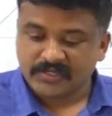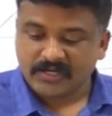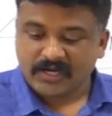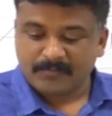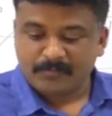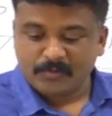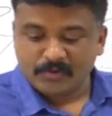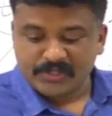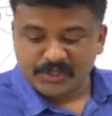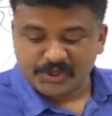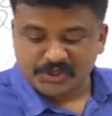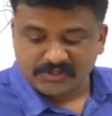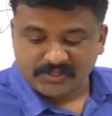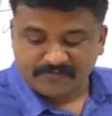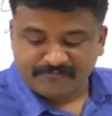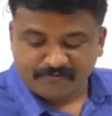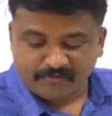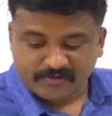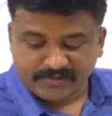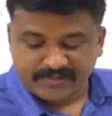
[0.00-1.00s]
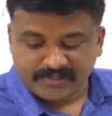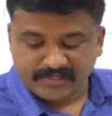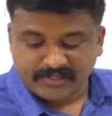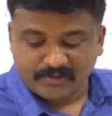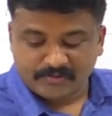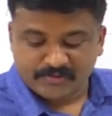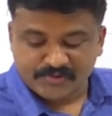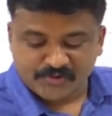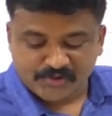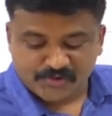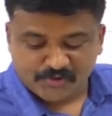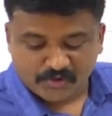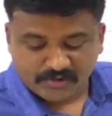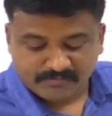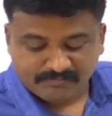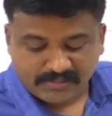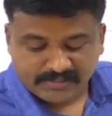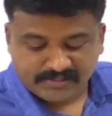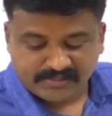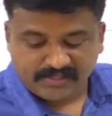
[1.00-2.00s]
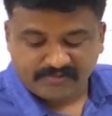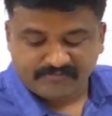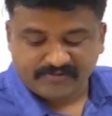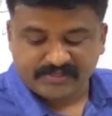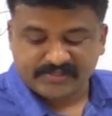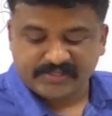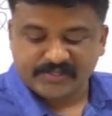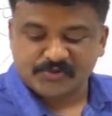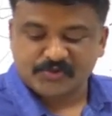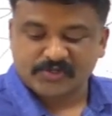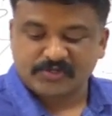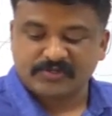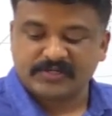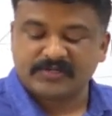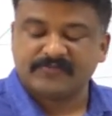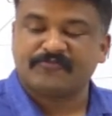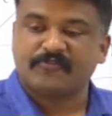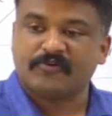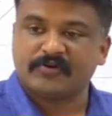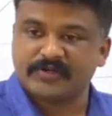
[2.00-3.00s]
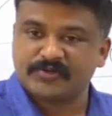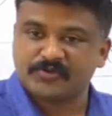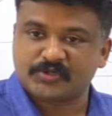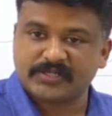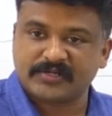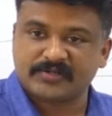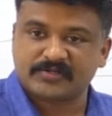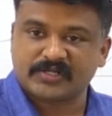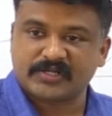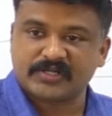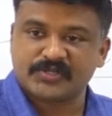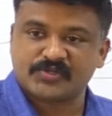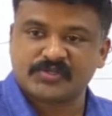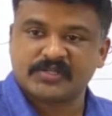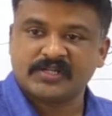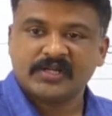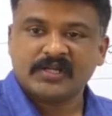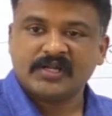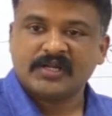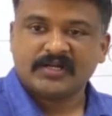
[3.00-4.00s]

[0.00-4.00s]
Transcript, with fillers: Abolish the foreign allowances or Bata when they served in foreign territories.